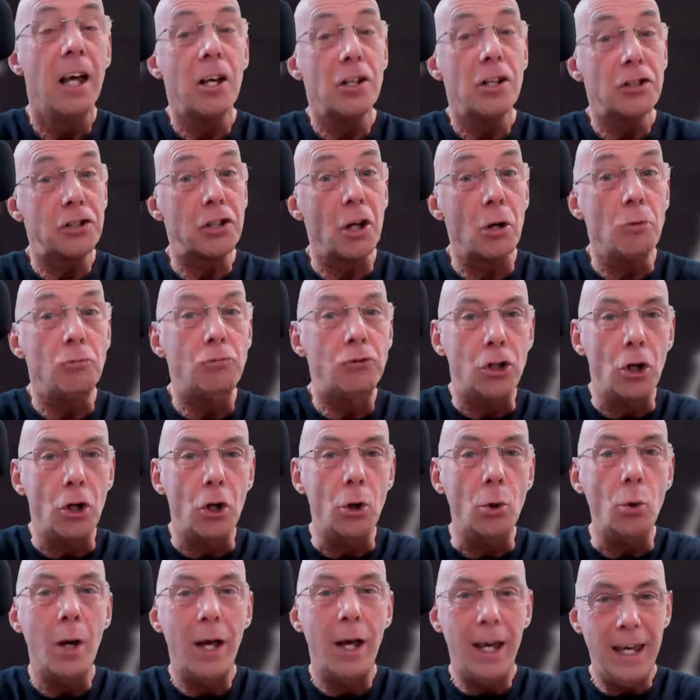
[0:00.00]
So
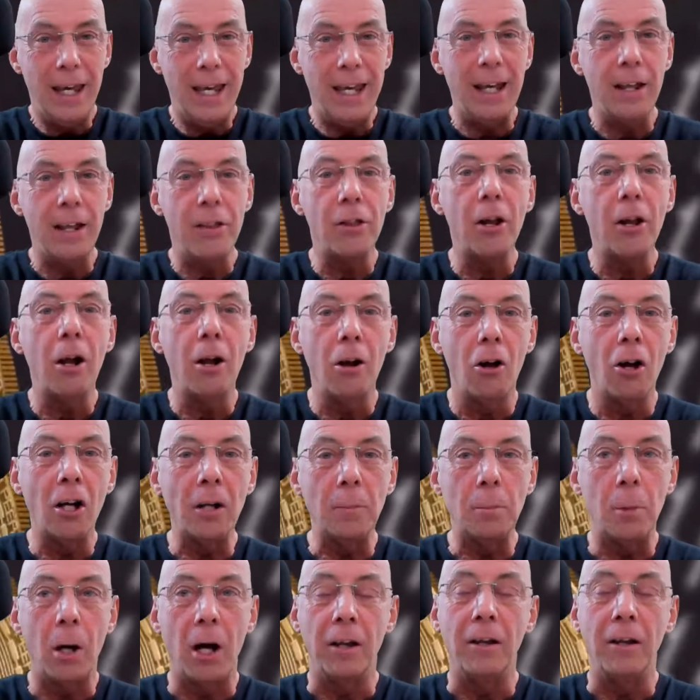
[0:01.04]
do hit the
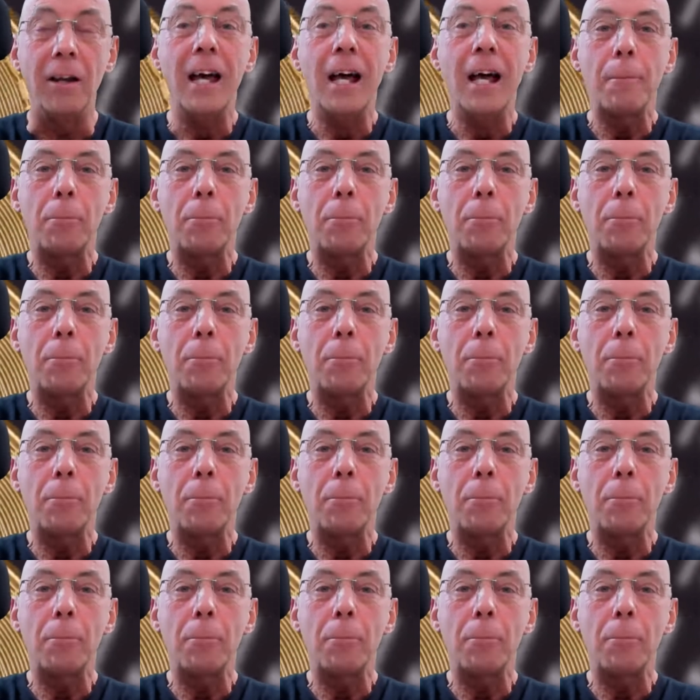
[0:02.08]
like button.